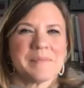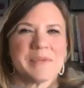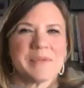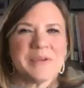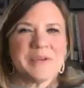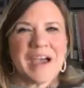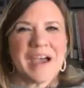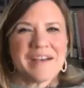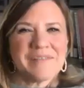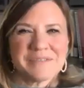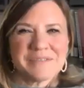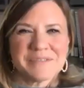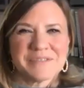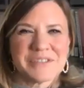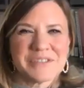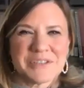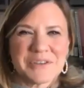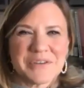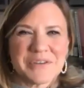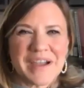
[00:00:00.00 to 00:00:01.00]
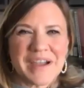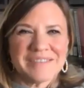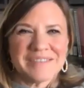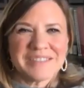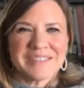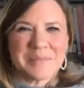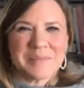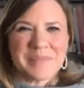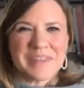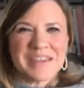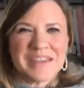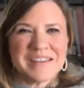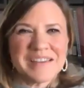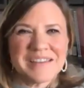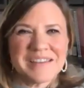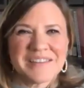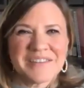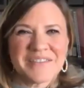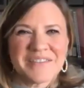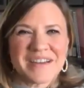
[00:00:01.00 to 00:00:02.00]
you have do you have something
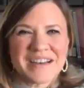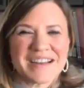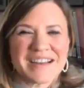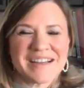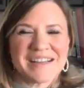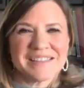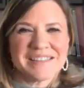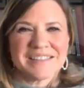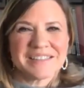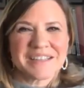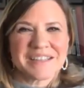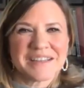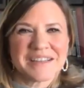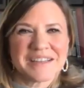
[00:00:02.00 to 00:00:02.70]
you want to ask?